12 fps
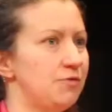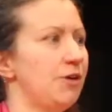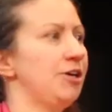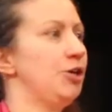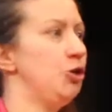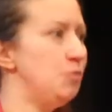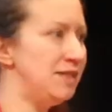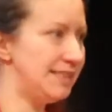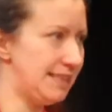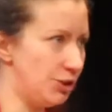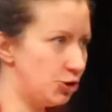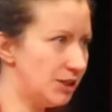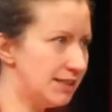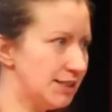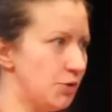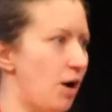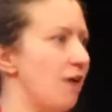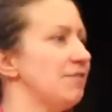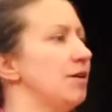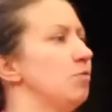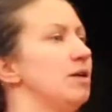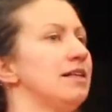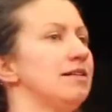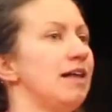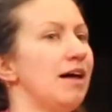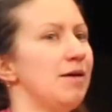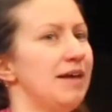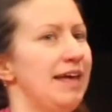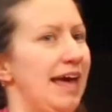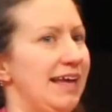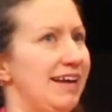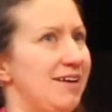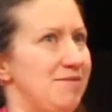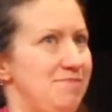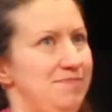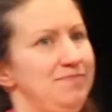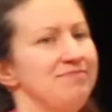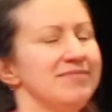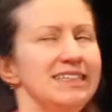are very human-centric, so often we'll get um,